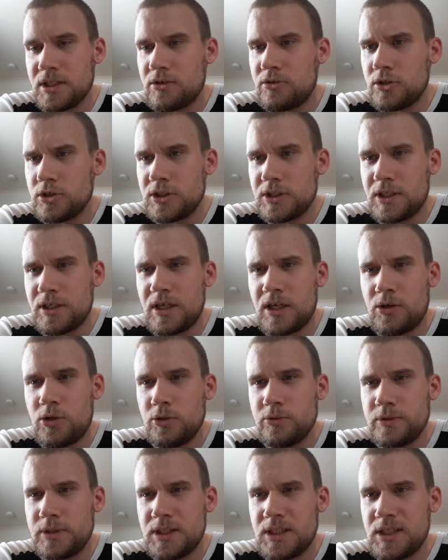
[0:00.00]
across the
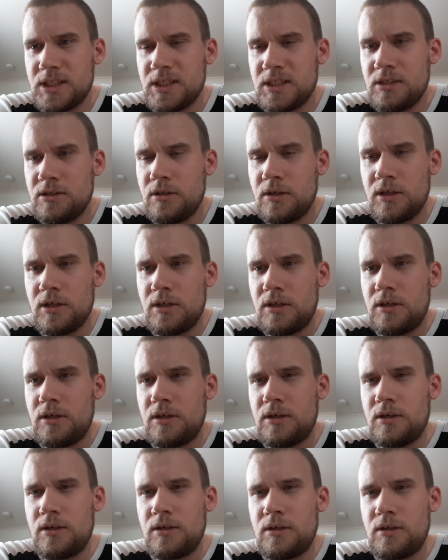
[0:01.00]
narrow sea
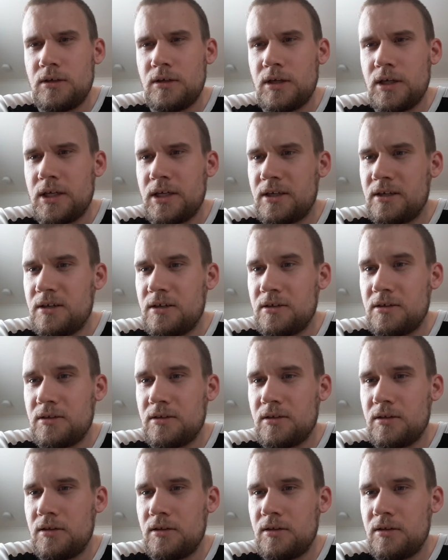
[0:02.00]
and